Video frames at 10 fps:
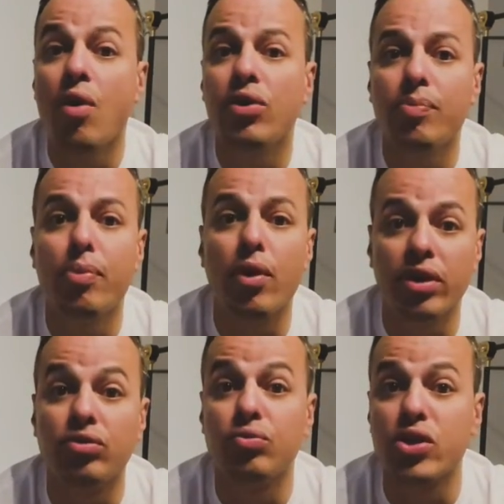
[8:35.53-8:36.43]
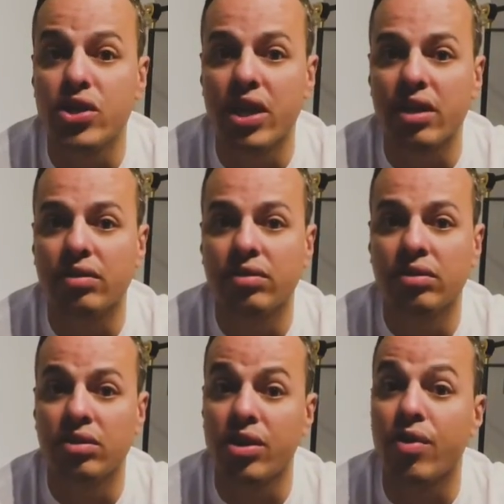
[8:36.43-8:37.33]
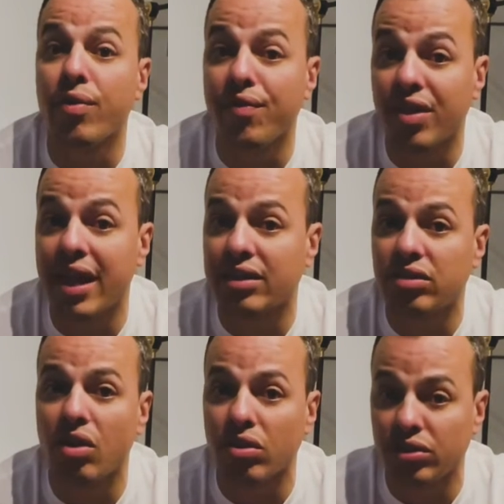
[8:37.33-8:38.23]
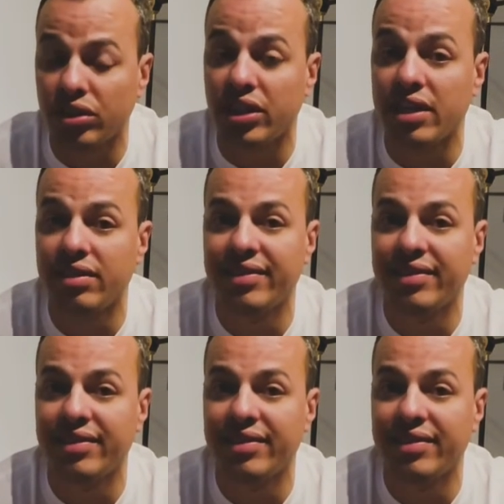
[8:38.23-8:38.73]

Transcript: your body is working, with less oxygen.